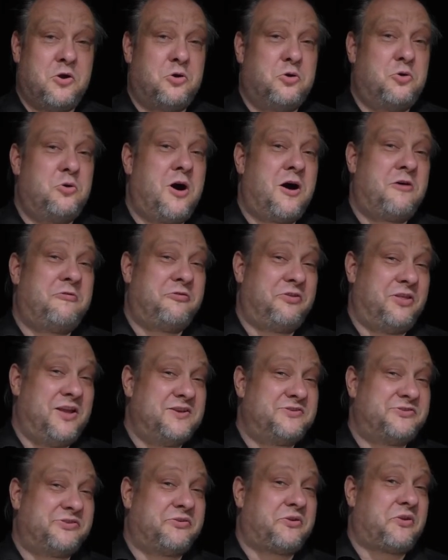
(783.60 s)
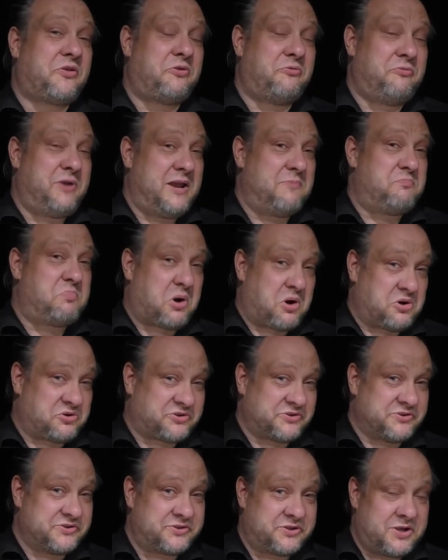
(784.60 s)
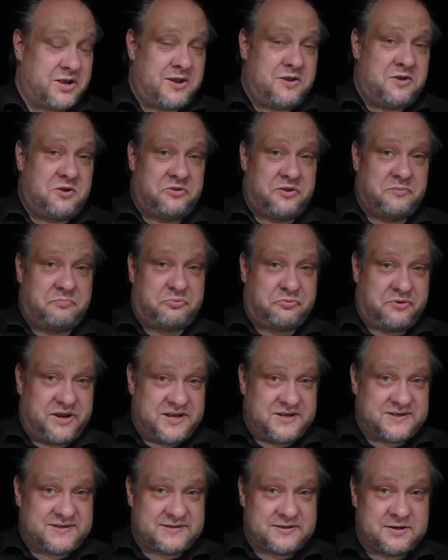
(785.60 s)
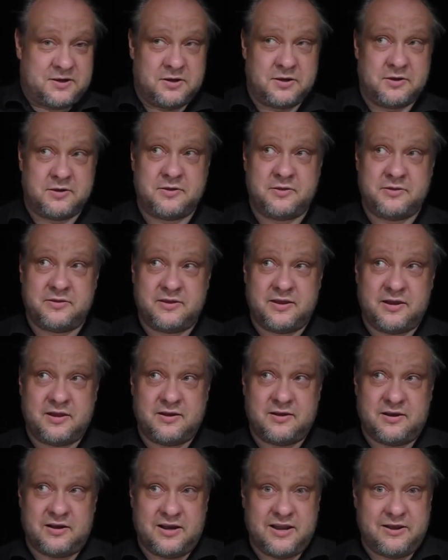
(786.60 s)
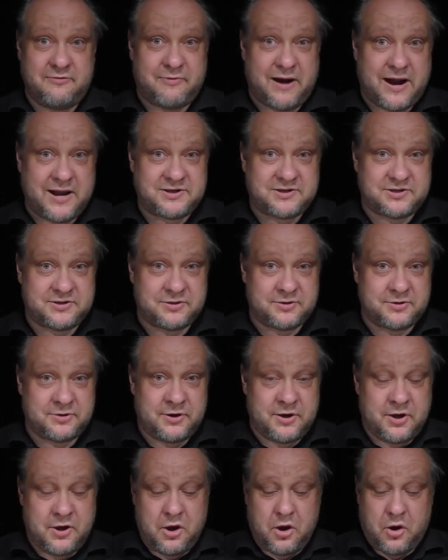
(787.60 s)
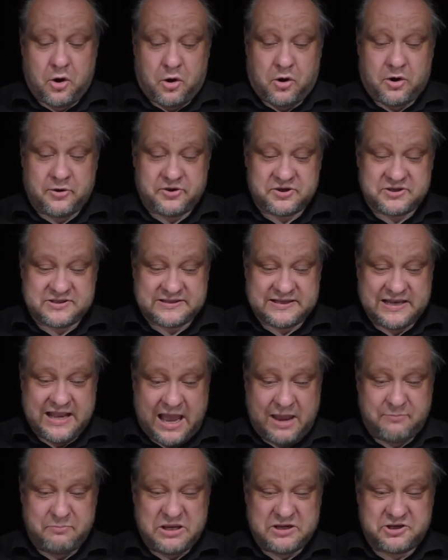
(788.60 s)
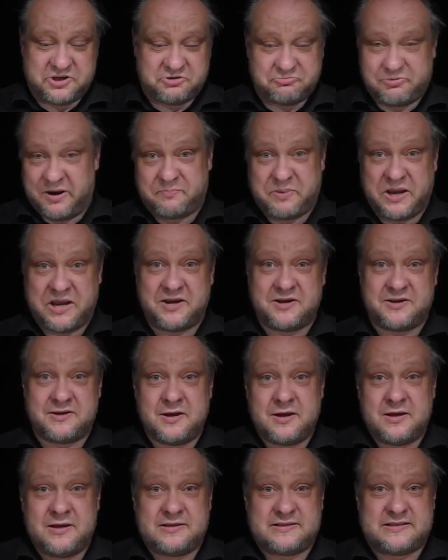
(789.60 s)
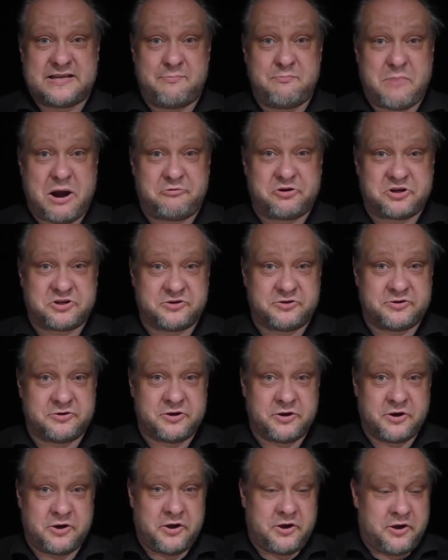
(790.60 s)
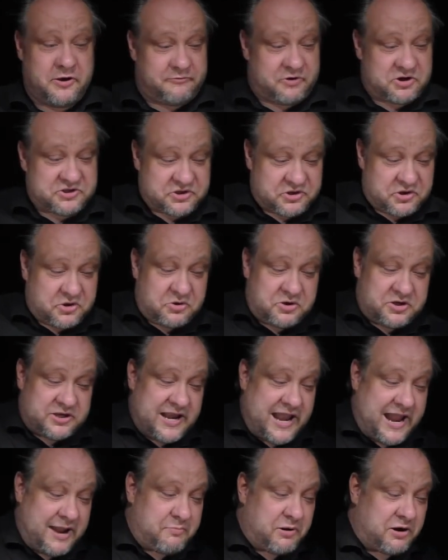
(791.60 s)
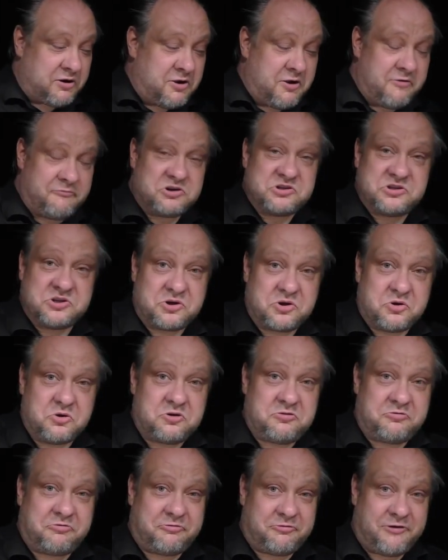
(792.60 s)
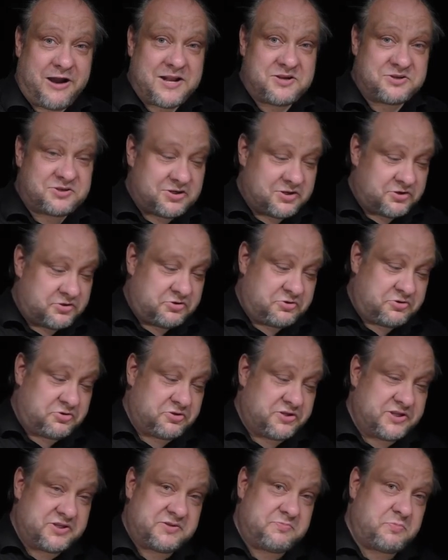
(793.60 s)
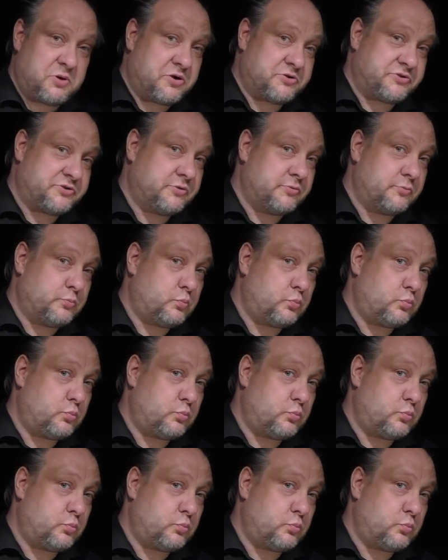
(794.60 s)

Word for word: Who of these three persons, the priest, the Levite, or the slimy, dripping Samaritan, was a good neighbor, was a good friend to this person.